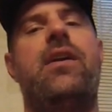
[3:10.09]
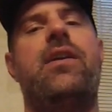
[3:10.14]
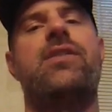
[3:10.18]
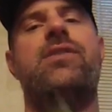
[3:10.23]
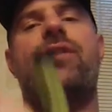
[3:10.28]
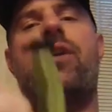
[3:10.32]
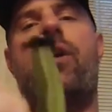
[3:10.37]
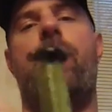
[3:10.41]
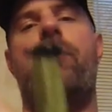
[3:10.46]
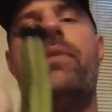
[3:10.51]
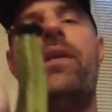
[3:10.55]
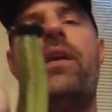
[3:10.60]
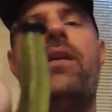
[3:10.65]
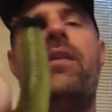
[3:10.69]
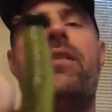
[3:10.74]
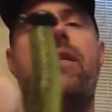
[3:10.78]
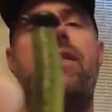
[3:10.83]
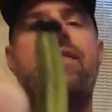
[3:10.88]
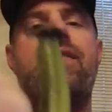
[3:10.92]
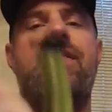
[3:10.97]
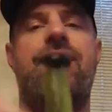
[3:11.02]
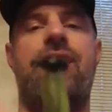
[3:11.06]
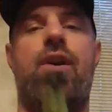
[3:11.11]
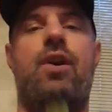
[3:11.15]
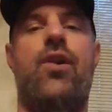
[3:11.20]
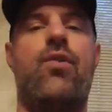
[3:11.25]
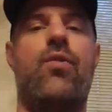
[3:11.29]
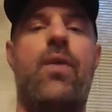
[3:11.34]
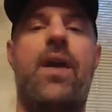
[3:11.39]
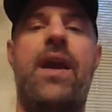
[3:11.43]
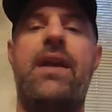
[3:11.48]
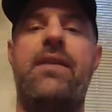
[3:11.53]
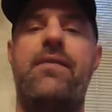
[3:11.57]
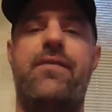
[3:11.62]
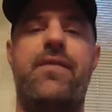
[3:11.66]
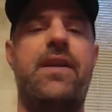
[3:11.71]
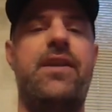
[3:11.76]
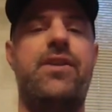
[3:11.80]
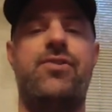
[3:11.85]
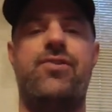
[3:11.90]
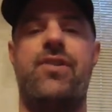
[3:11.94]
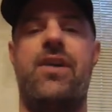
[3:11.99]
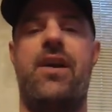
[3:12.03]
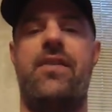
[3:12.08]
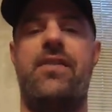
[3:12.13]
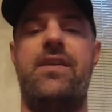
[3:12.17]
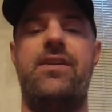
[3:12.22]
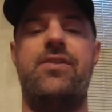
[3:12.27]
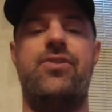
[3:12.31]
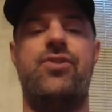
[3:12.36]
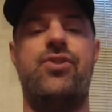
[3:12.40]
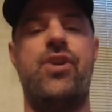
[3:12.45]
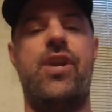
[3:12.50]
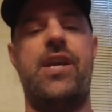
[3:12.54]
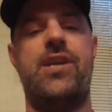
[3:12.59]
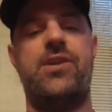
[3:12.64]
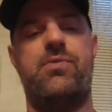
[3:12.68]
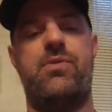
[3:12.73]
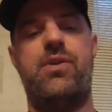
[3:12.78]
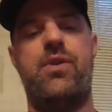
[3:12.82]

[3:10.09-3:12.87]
So this is a great feature on these jigs.